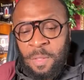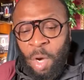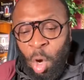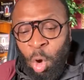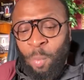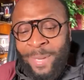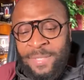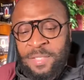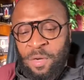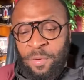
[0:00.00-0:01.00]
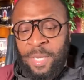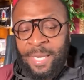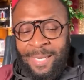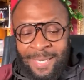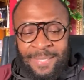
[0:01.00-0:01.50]
always learning
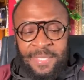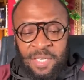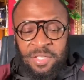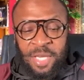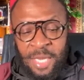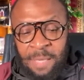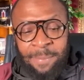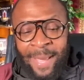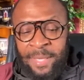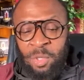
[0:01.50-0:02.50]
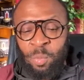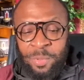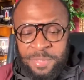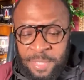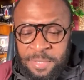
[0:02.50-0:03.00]
and listening to anybody who will
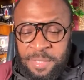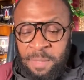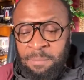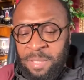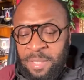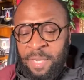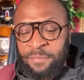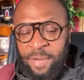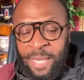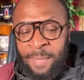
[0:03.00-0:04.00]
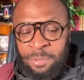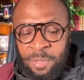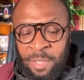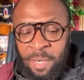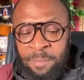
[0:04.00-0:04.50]
teach them, but never able to
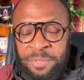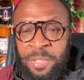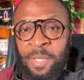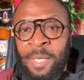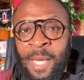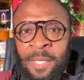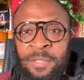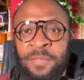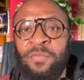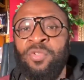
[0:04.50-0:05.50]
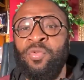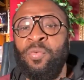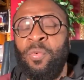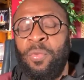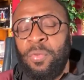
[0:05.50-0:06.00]
come to the knowledge of the
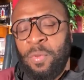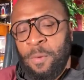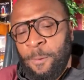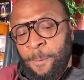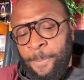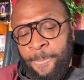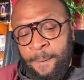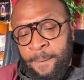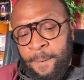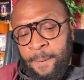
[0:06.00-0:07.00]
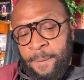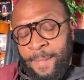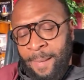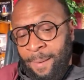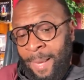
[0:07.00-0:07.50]
truth.
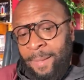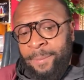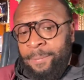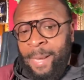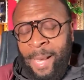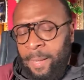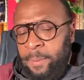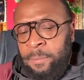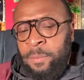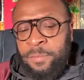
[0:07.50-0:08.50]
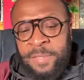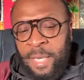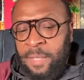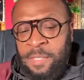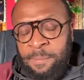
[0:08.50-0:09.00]
Now, I, I, you know, 2
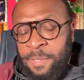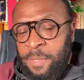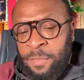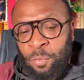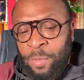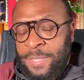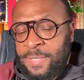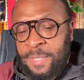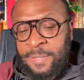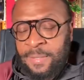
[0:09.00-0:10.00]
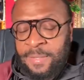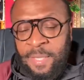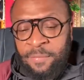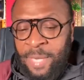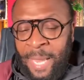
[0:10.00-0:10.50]
Timothy 3, 6, and
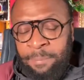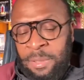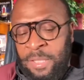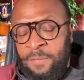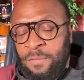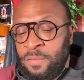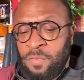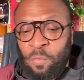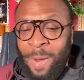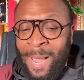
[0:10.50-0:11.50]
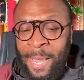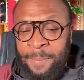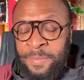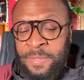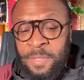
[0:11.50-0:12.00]
7, I believe,
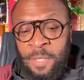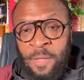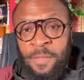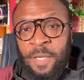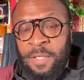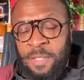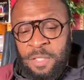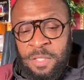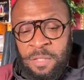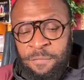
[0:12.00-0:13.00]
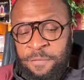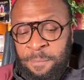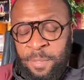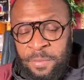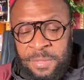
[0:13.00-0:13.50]
describes the condition of
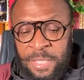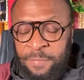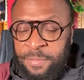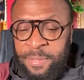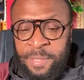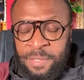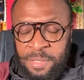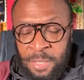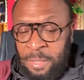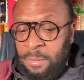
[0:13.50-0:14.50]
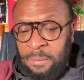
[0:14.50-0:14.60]
female slave conditioning.